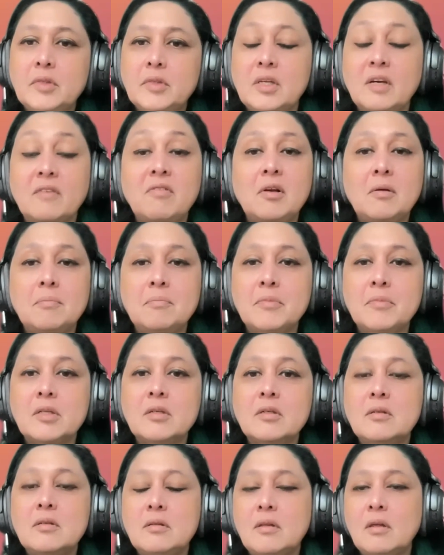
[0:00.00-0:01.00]

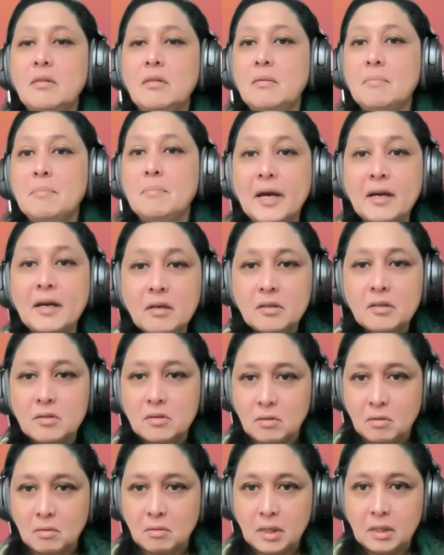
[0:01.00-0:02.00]
developments that the bank is
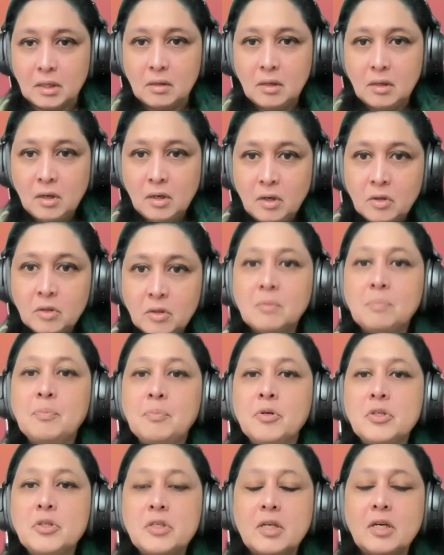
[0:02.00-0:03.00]
doing to
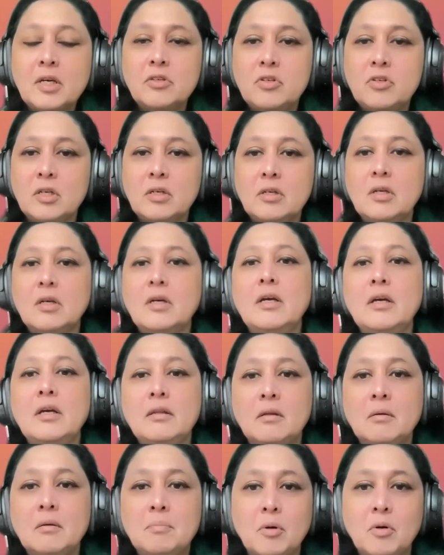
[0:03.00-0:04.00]
push the agenda in
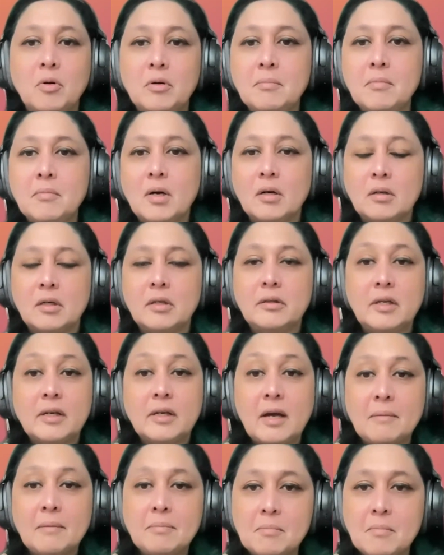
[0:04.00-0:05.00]
the bond market, the
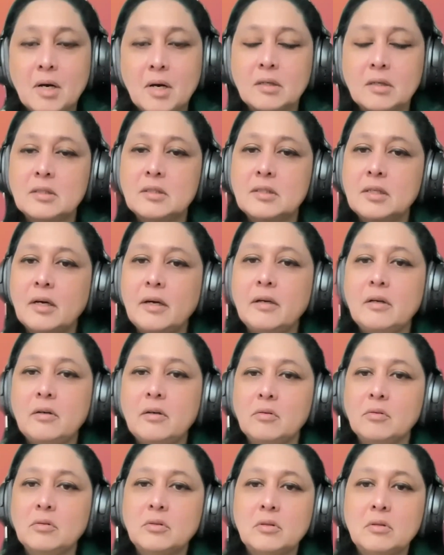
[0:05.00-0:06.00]
capital market side, and
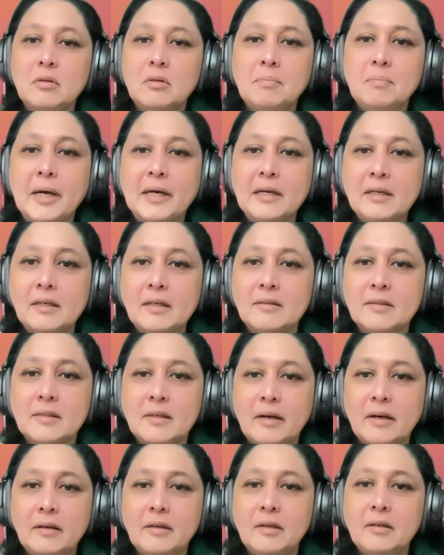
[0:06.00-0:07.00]
also the banking
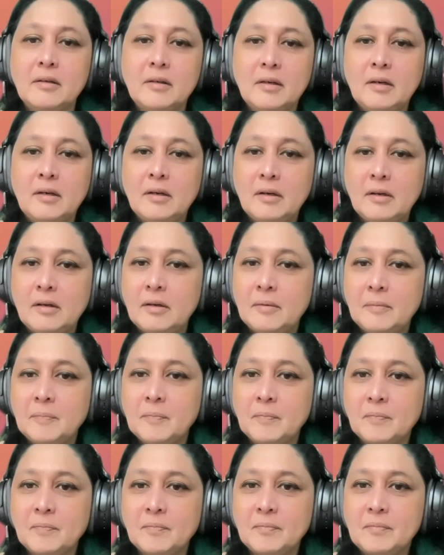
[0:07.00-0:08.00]
side,
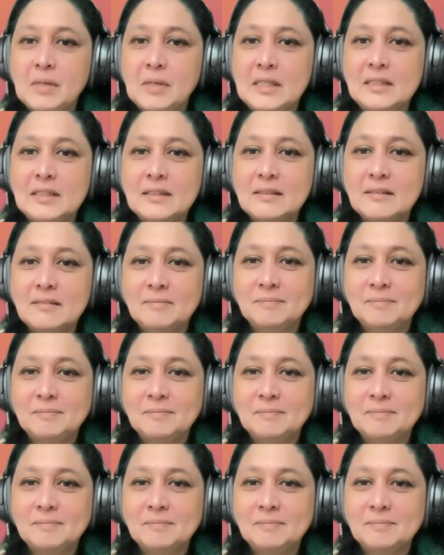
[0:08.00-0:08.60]
please?